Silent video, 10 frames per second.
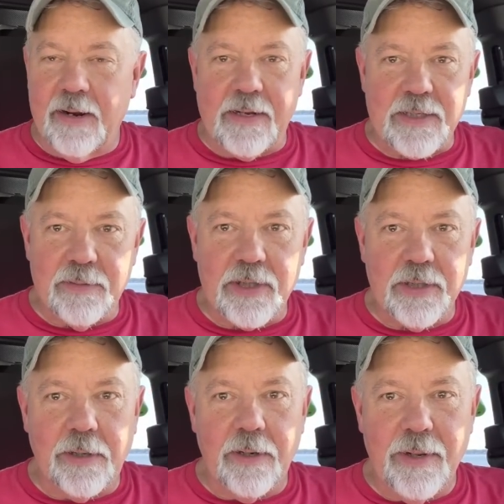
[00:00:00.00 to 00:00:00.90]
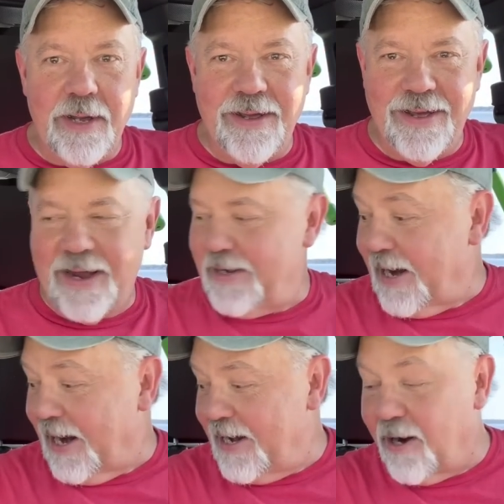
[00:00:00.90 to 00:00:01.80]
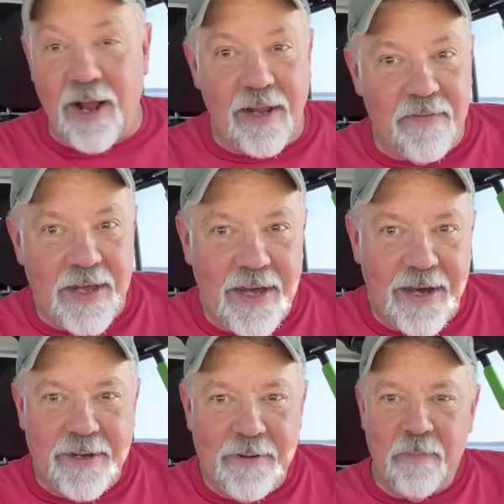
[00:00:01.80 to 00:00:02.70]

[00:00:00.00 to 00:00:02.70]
I got so much sugar in me. I did not eat all of the uh,